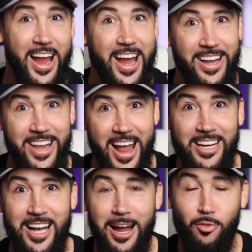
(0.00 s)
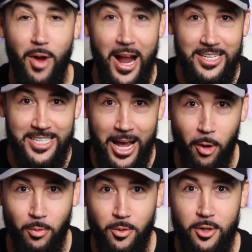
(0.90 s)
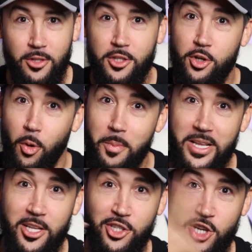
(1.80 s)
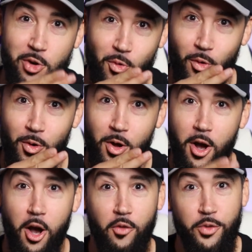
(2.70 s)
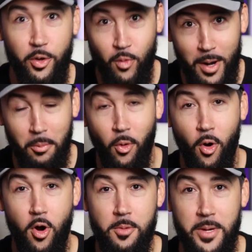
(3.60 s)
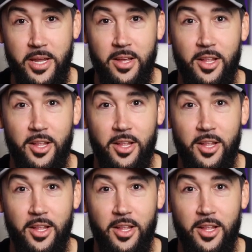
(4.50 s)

and that guy rides out to go meet the general of the rebel army